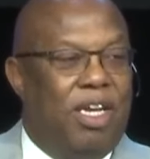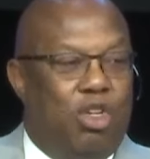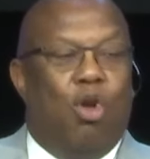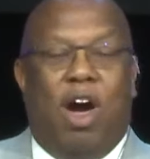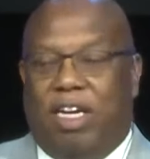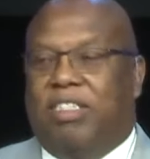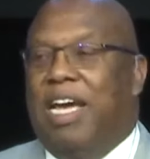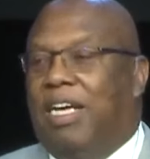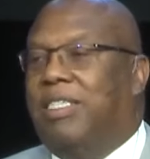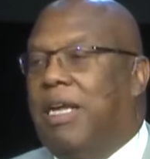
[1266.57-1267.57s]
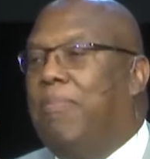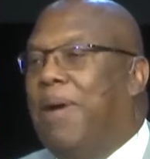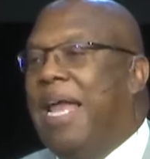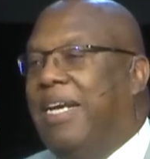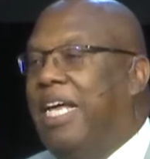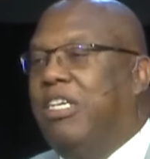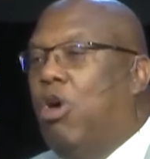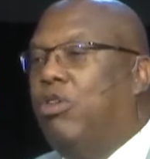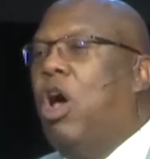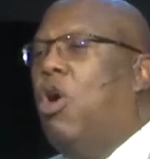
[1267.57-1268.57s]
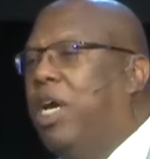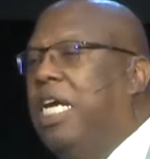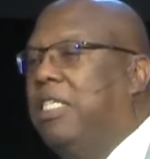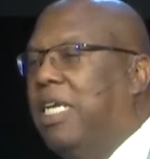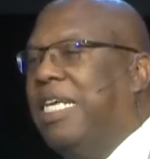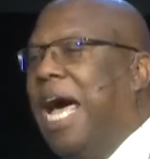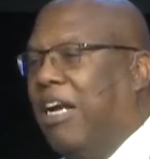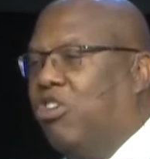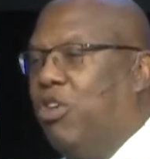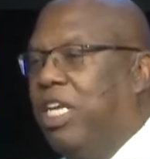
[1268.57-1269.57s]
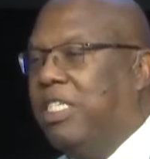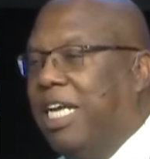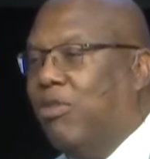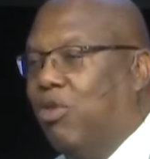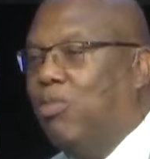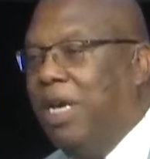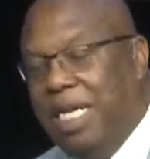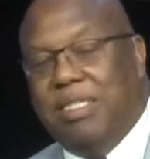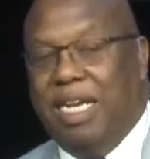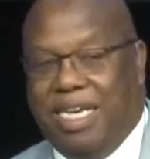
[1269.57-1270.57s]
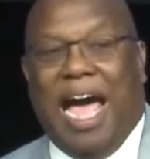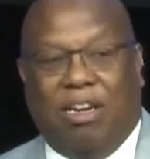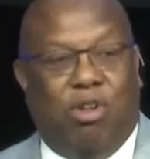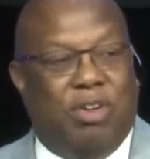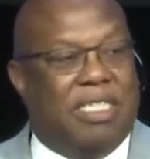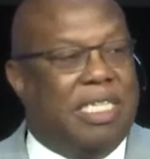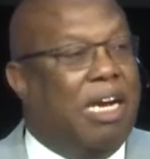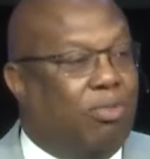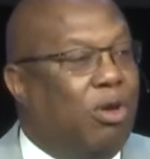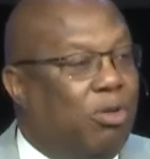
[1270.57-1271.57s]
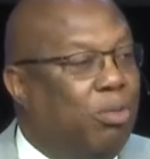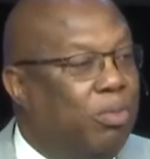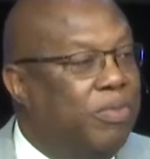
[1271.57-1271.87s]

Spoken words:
You ought to tell somebody that don't know he's a doctor in the sick room that he's a doctor in the sick room.